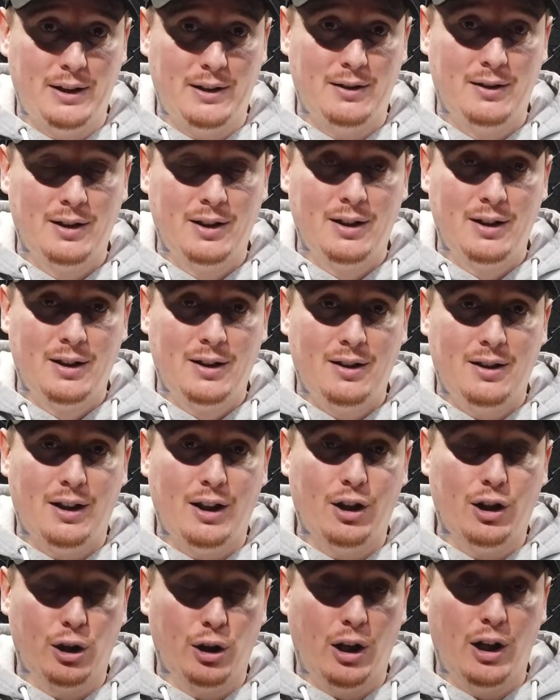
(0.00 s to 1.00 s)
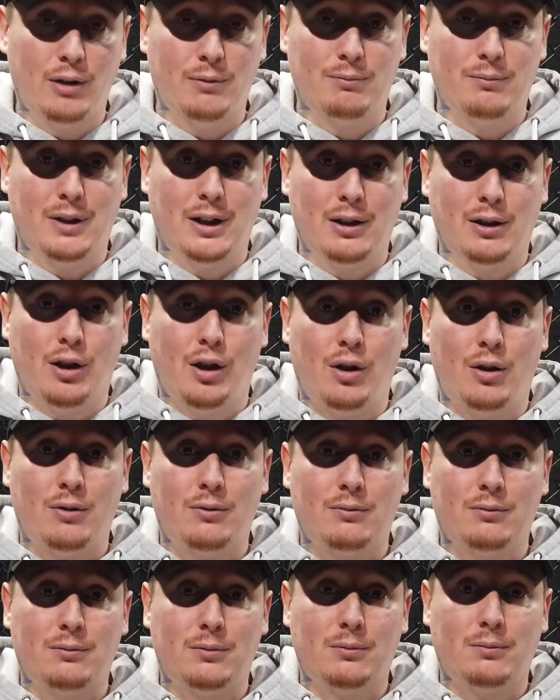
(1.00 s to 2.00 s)
be a
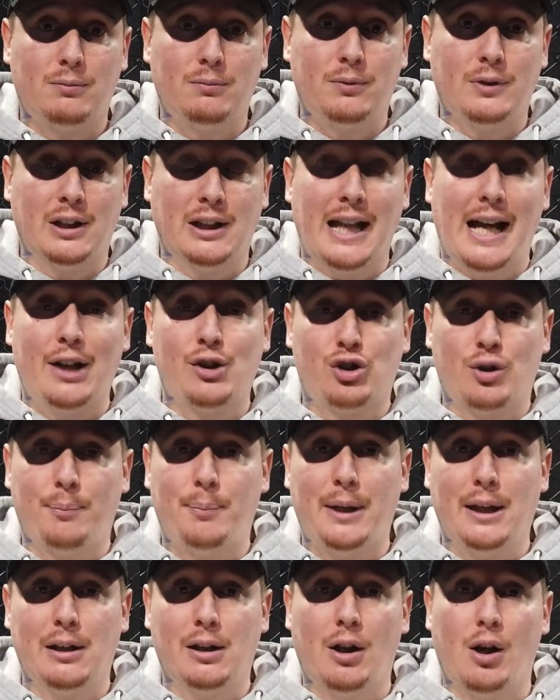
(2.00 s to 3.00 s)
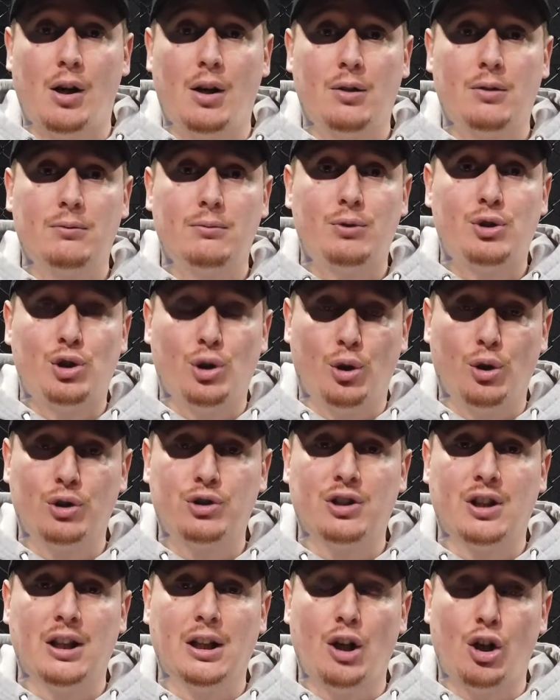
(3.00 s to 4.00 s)
lot, the line should be a lot
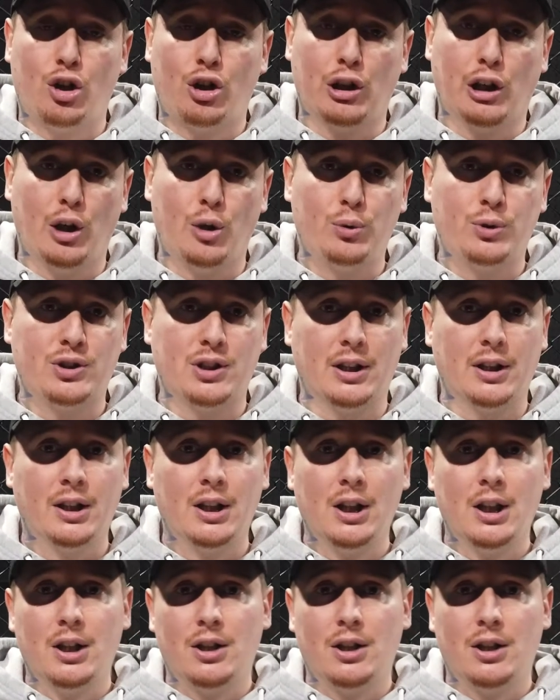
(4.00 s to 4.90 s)
shorter, a lot closer.